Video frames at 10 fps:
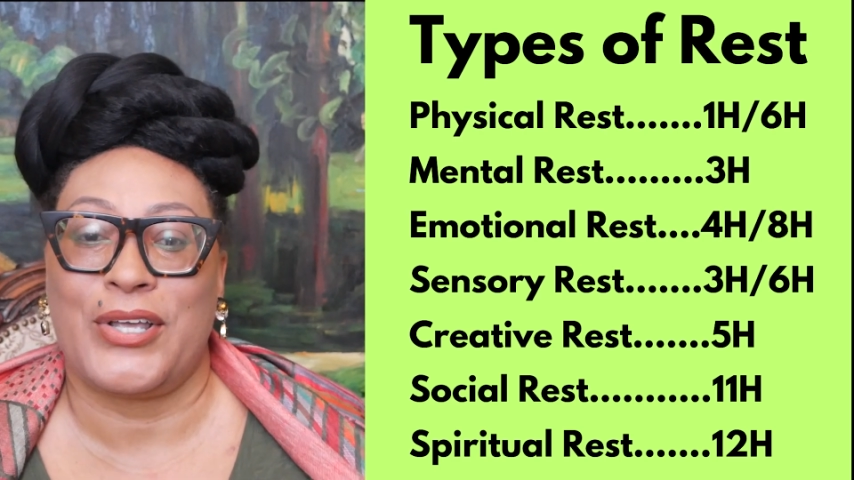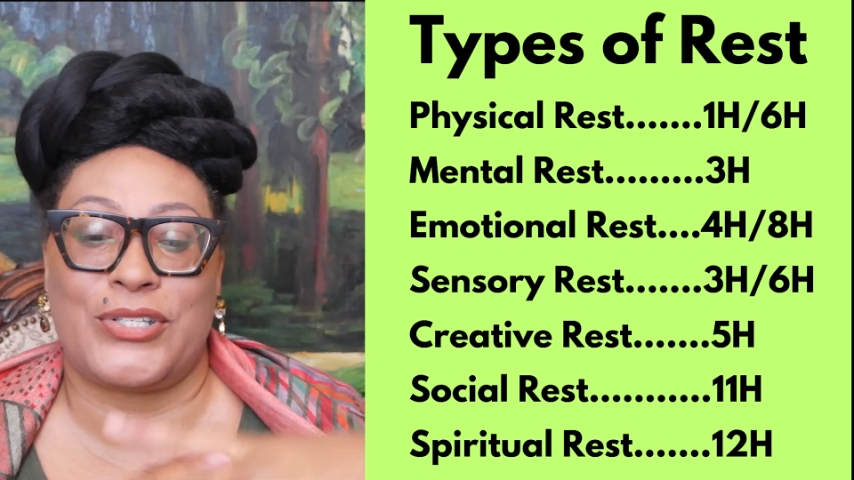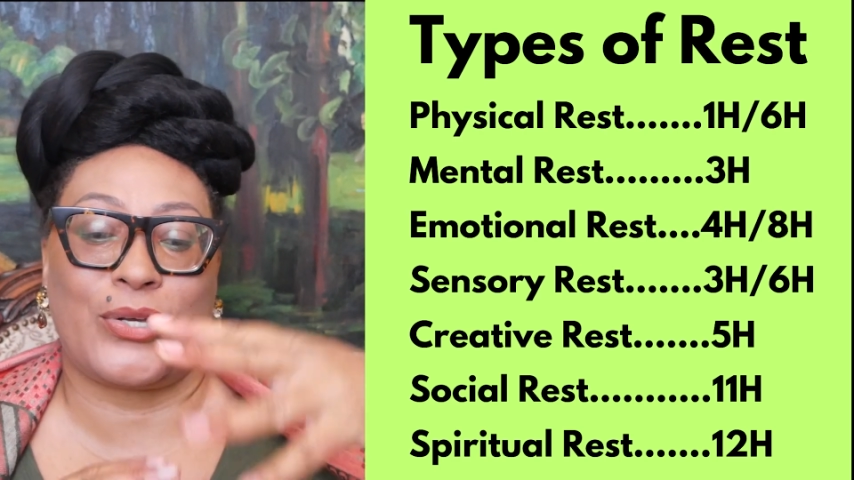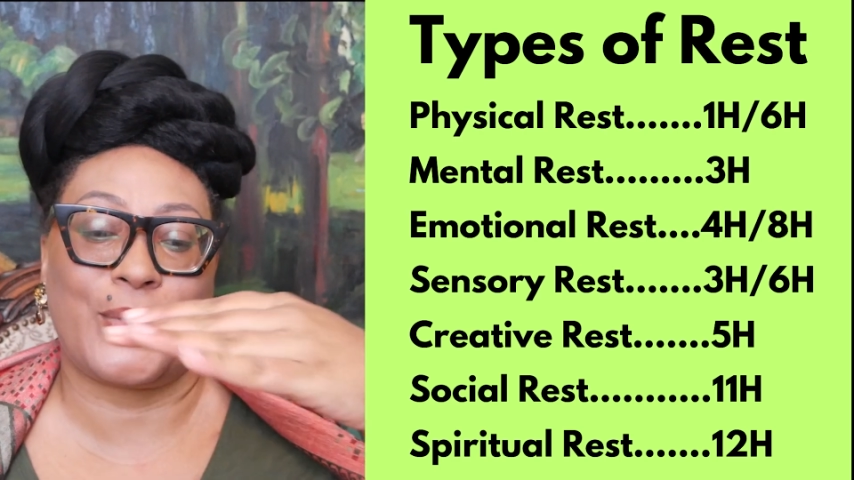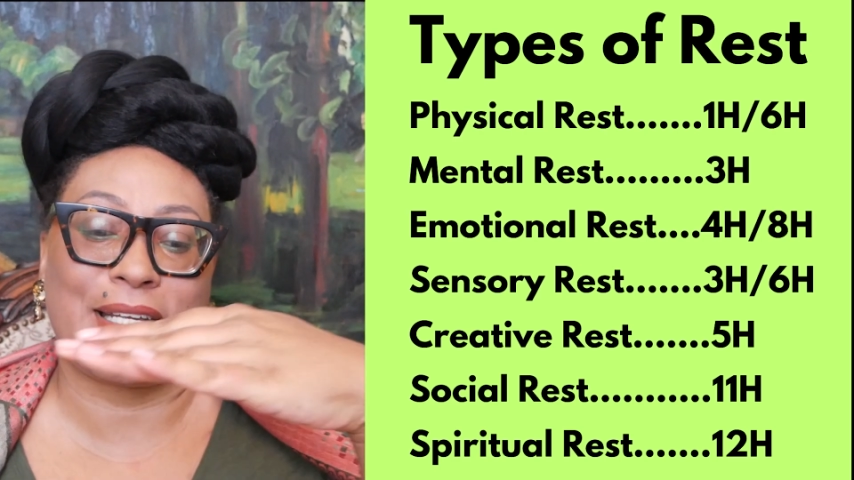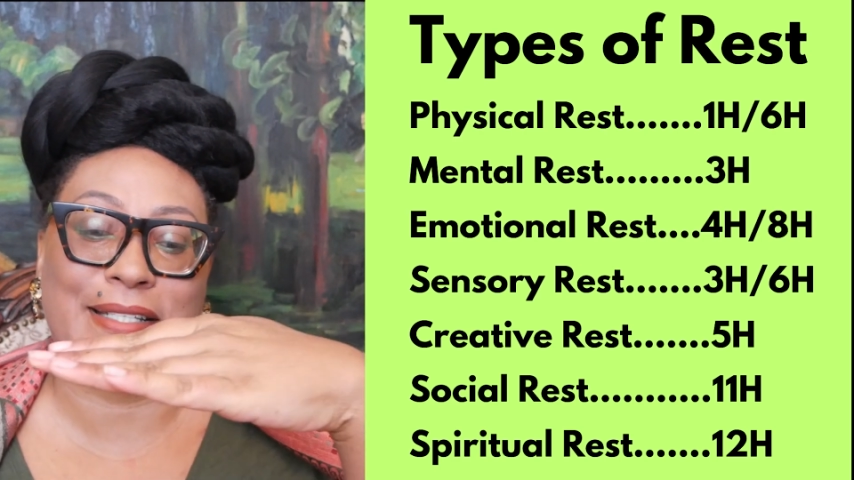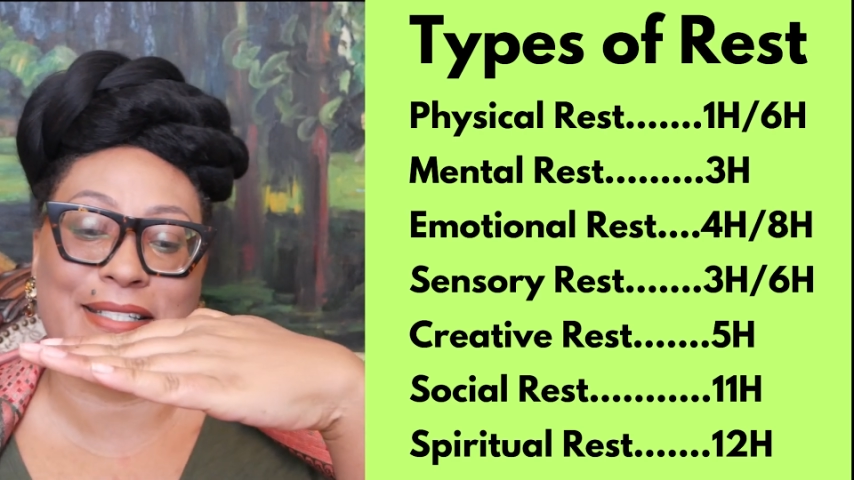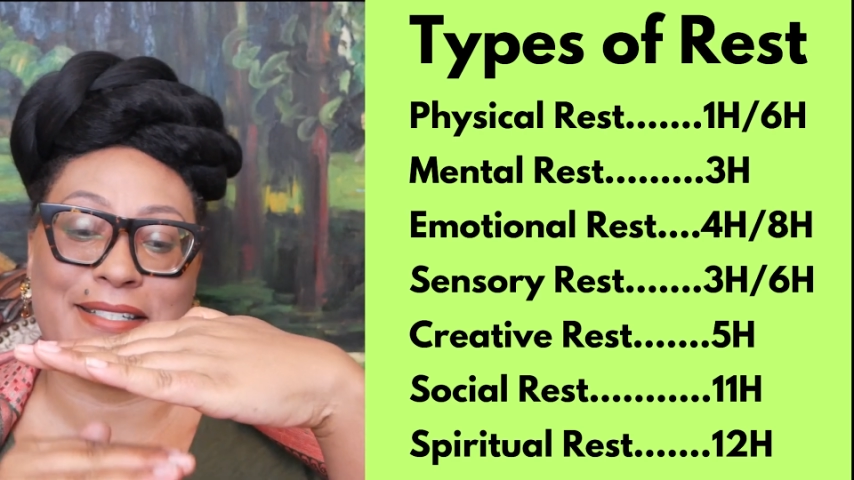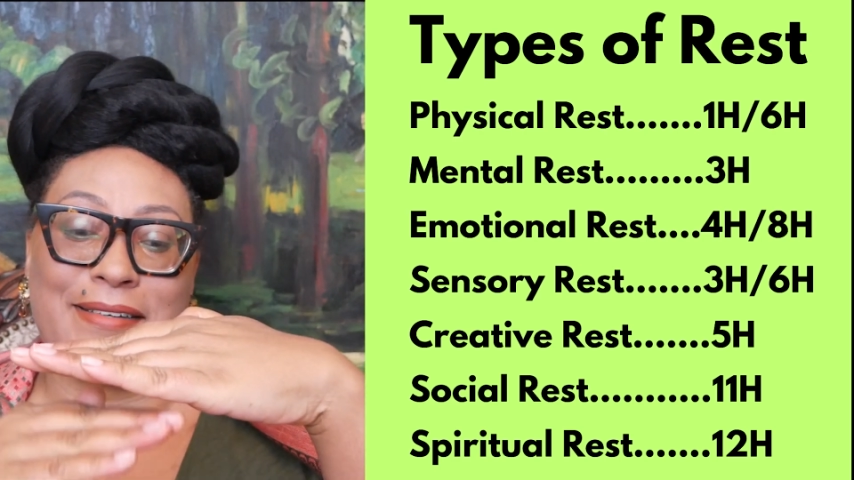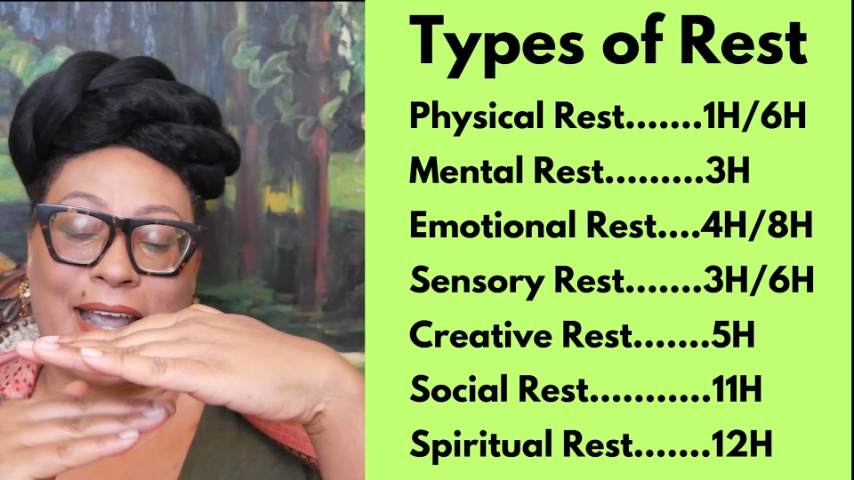so
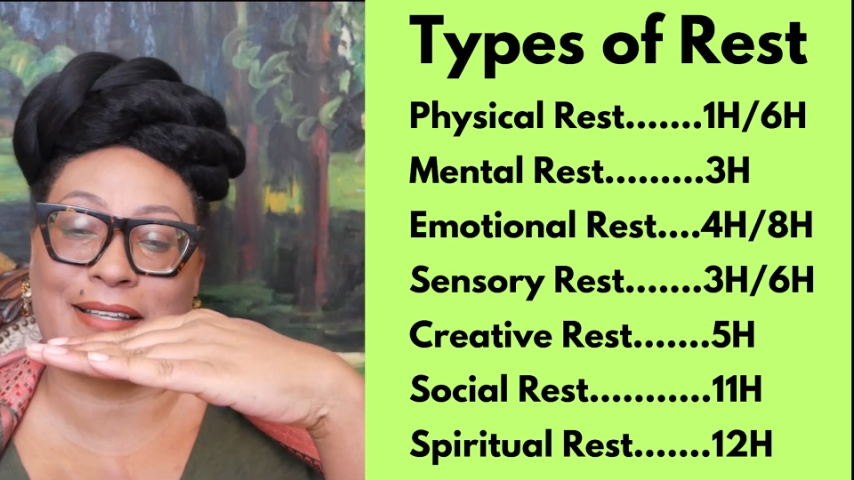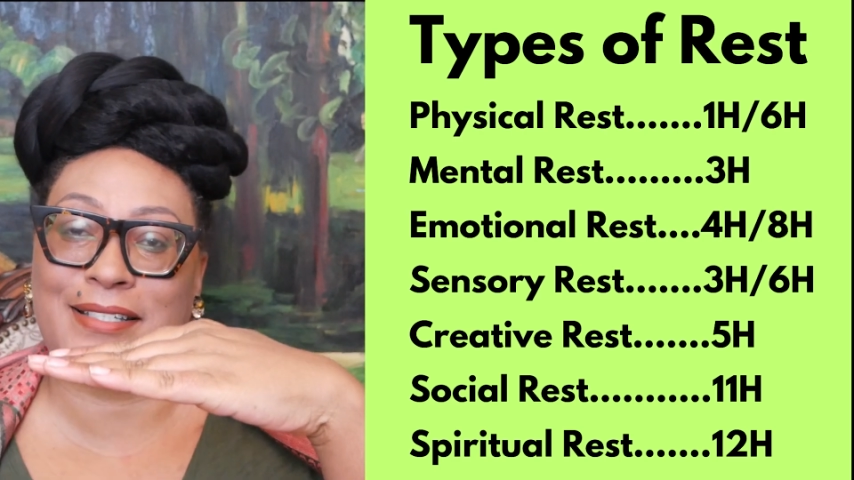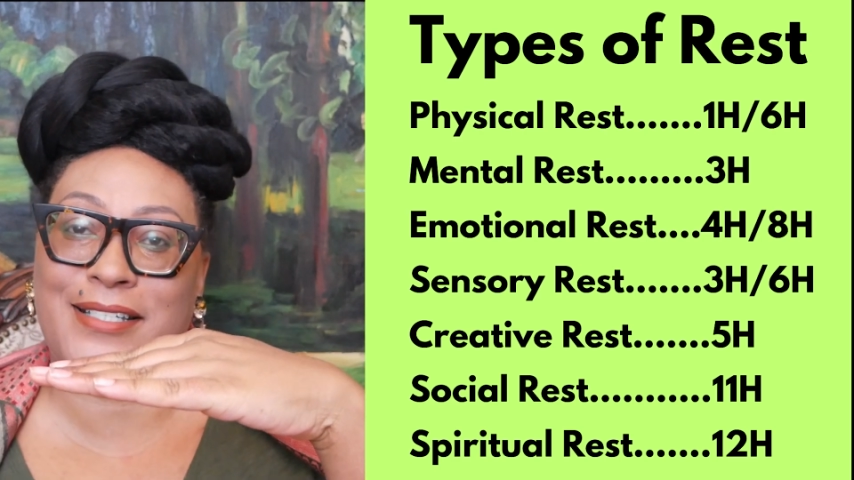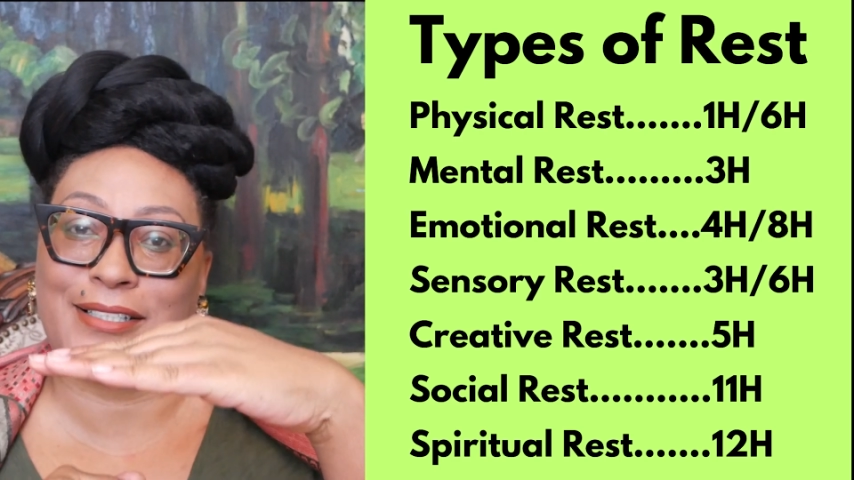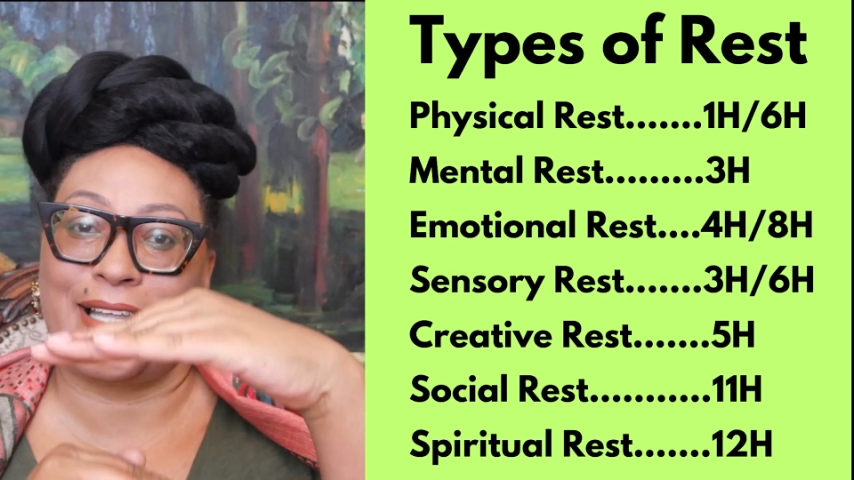it's next to